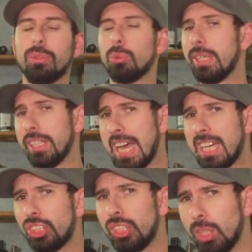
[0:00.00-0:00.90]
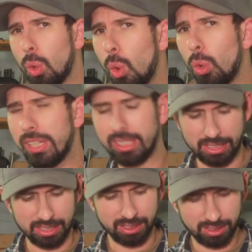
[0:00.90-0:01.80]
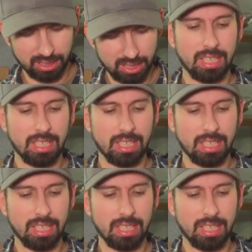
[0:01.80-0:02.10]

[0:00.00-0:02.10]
where the actual oil is.